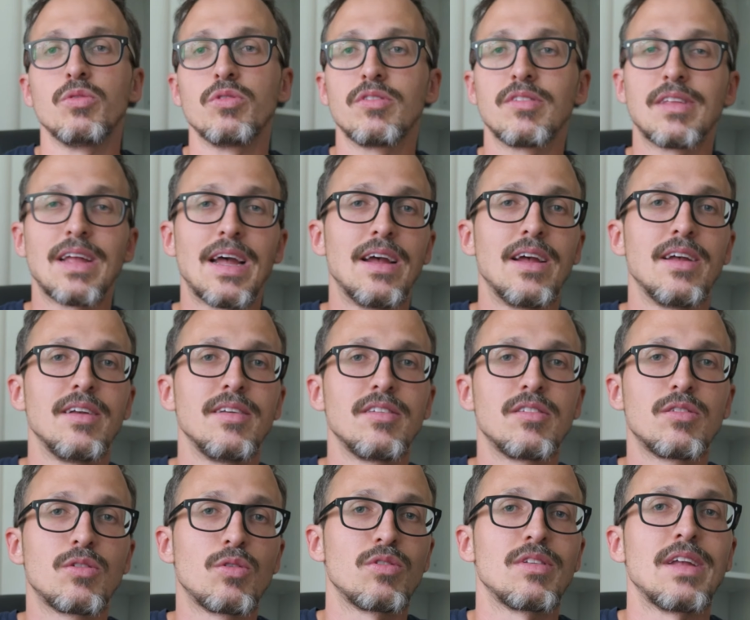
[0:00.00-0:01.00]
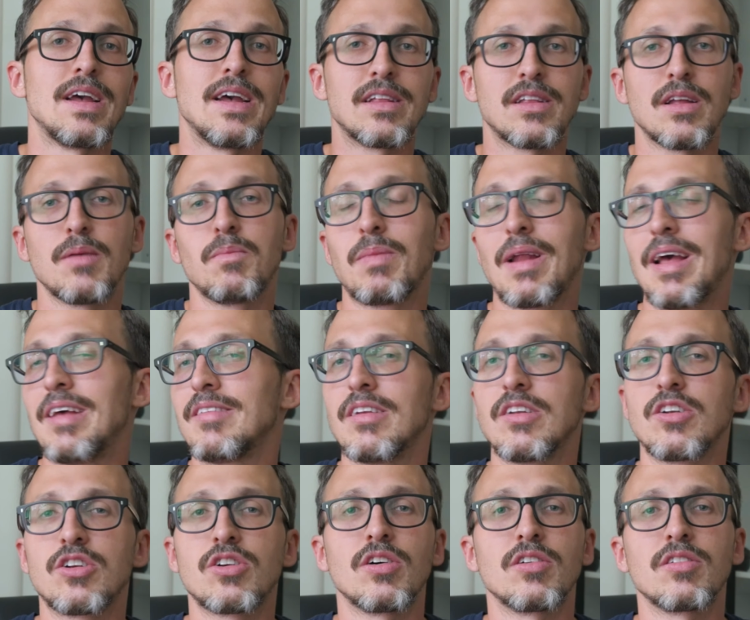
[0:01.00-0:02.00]
I still plan to stay at that place
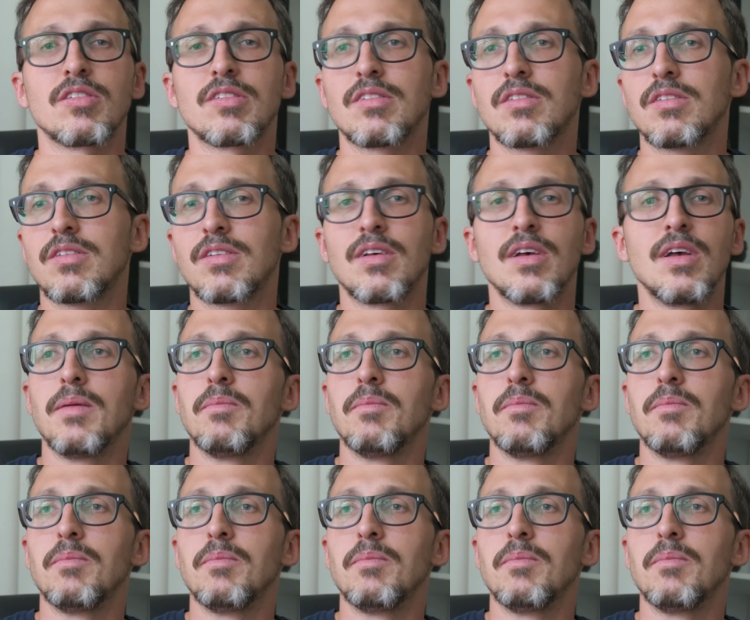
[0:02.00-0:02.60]
and just